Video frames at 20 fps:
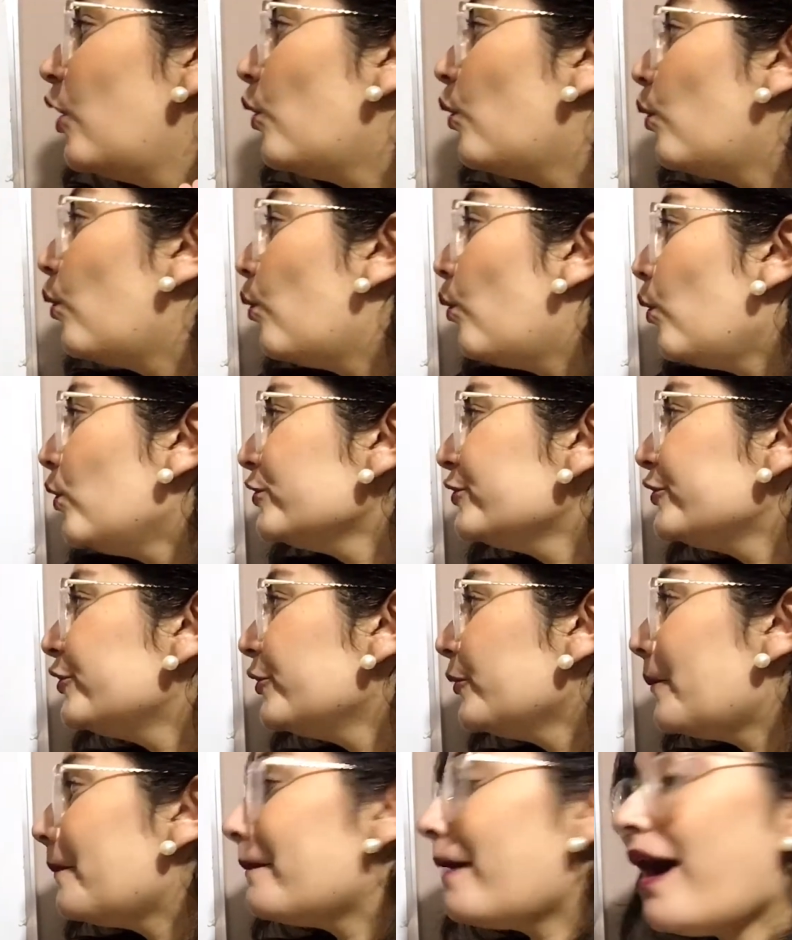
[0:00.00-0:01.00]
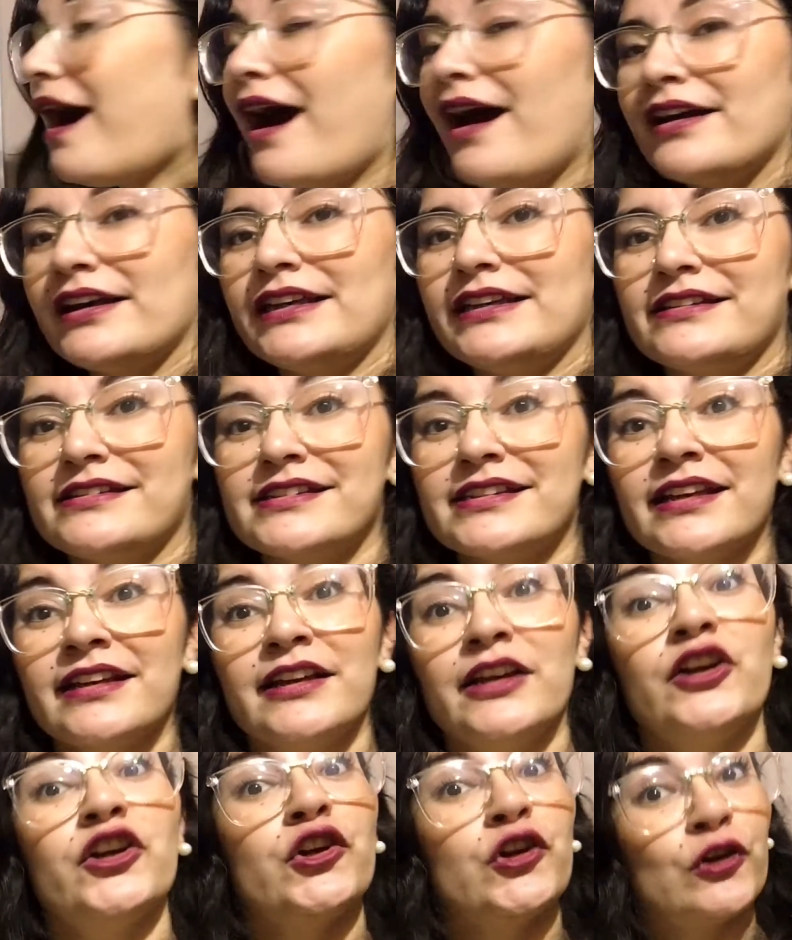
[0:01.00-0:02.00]
Would you mind
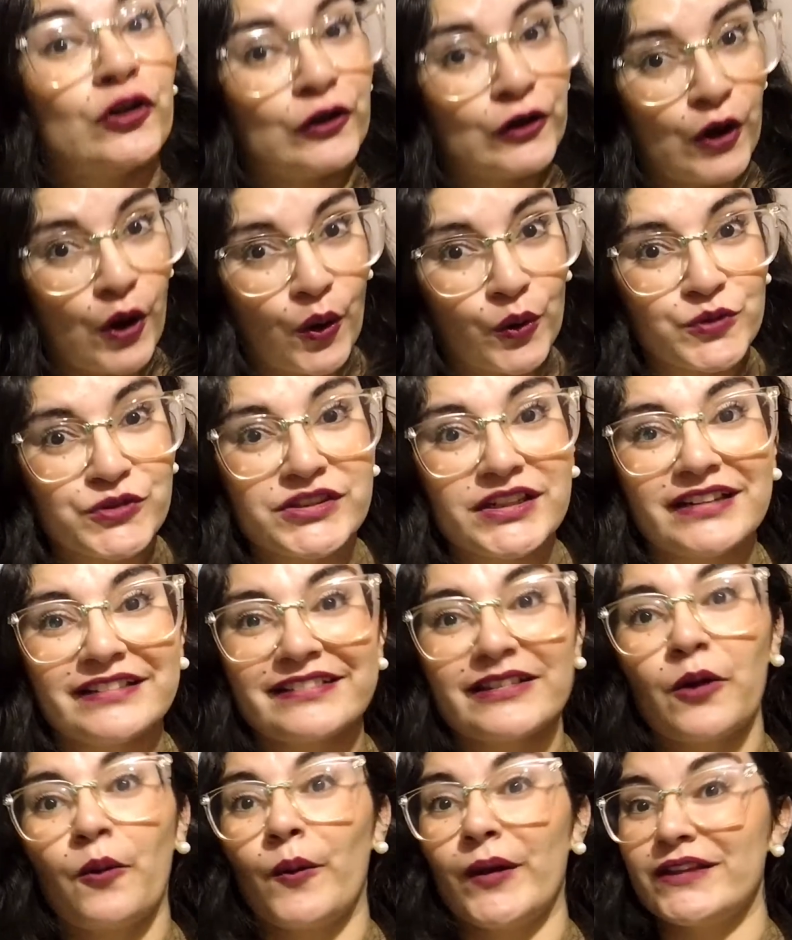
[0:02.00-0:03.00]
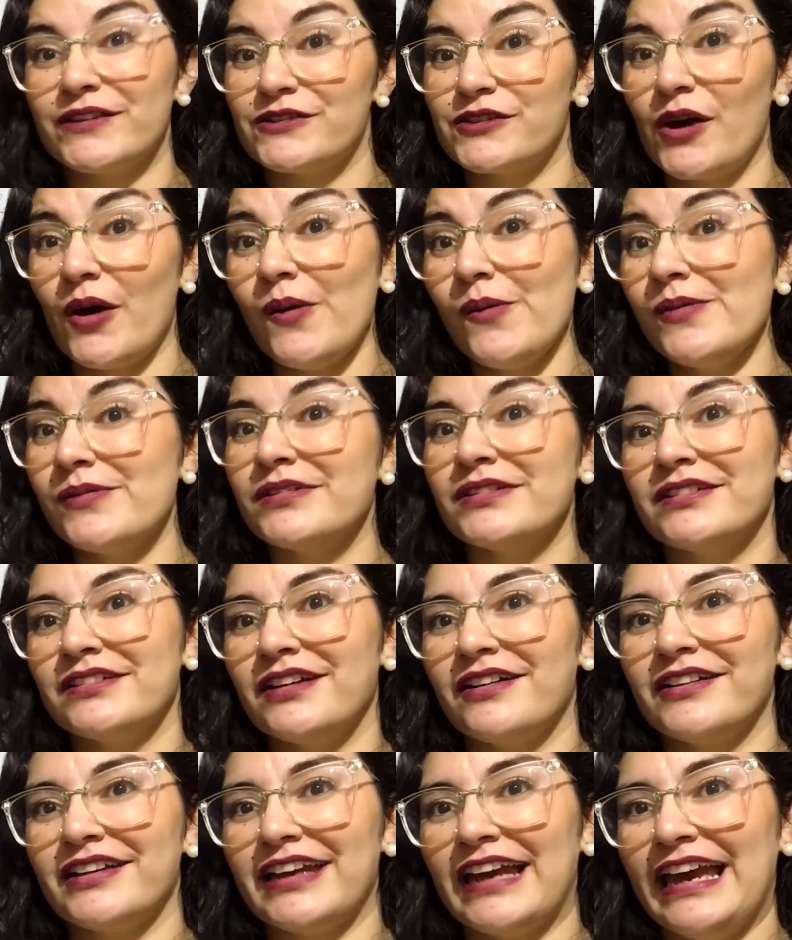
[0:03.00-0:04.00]
closing the window?
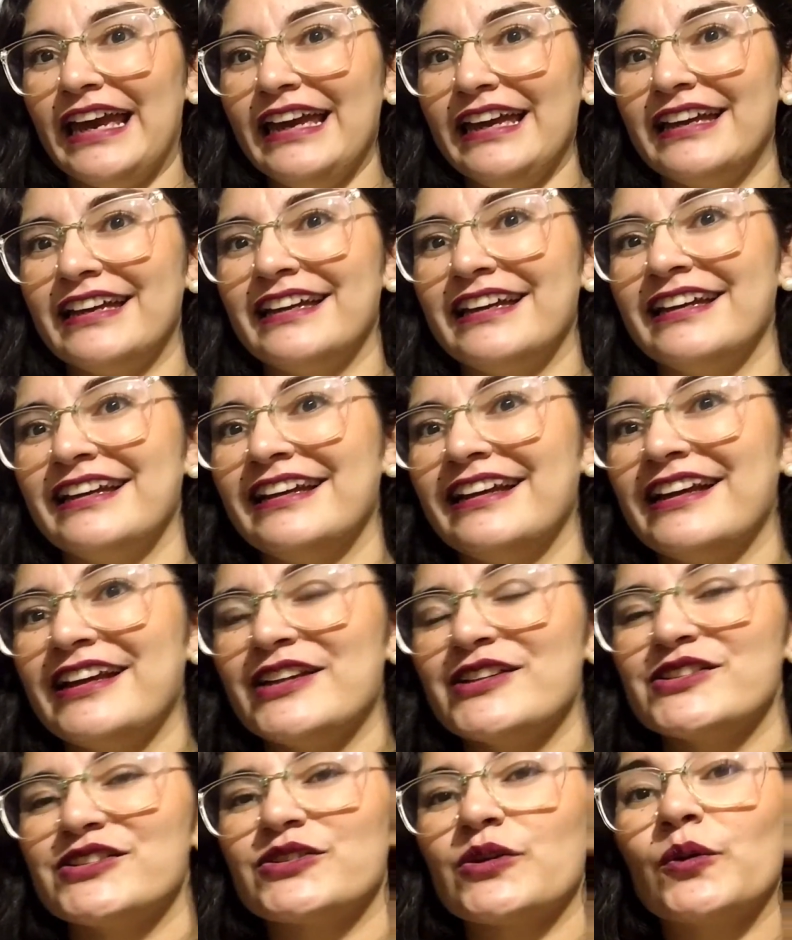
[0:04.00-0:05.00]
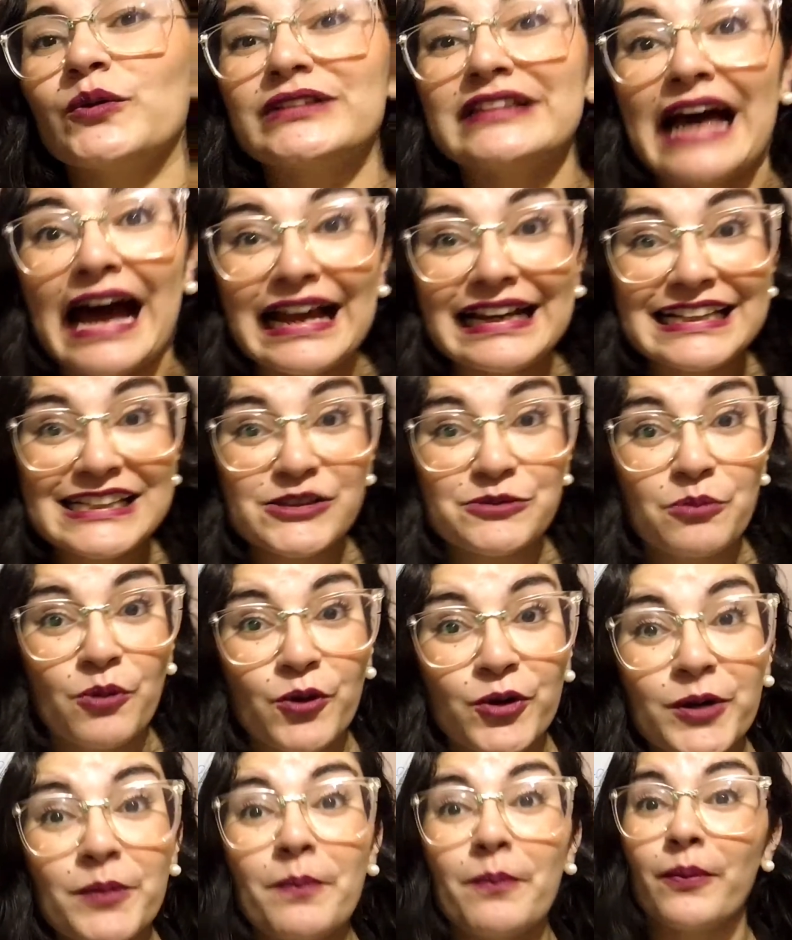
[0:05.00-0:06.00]
Okay, so that is
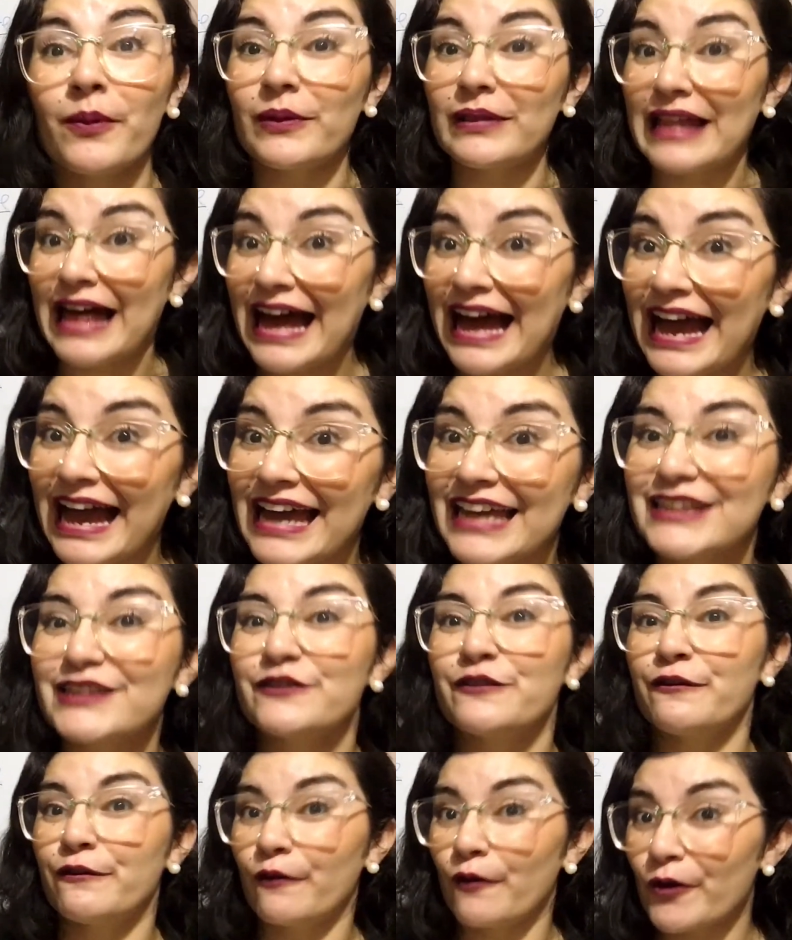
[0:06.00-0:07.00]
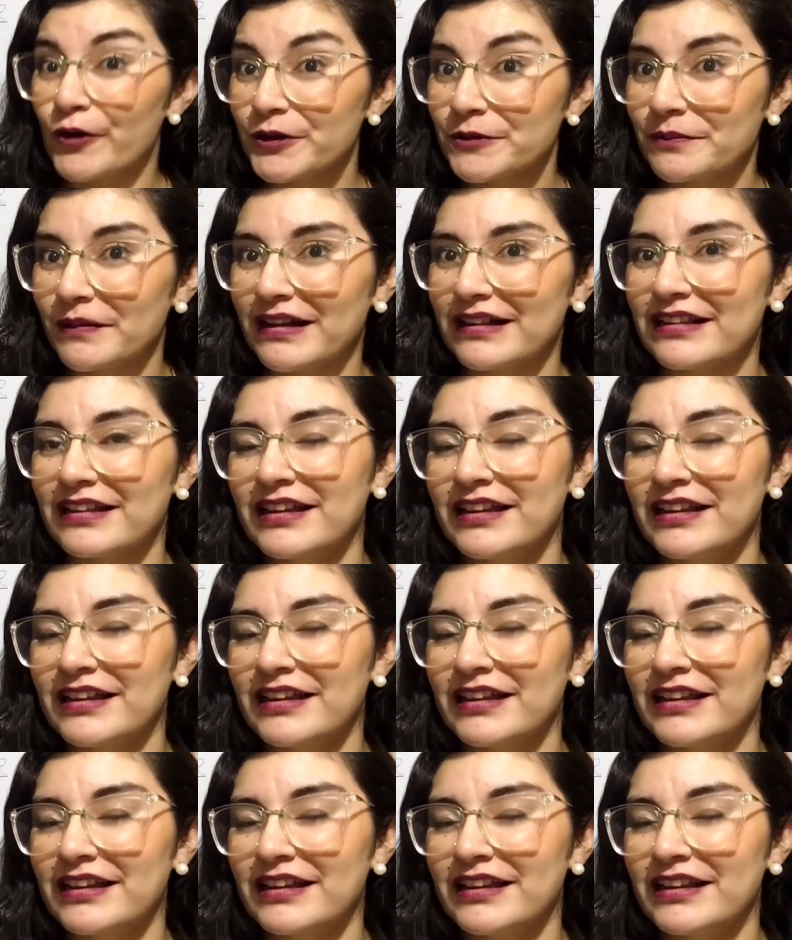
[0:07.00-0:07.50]
more polite, formal.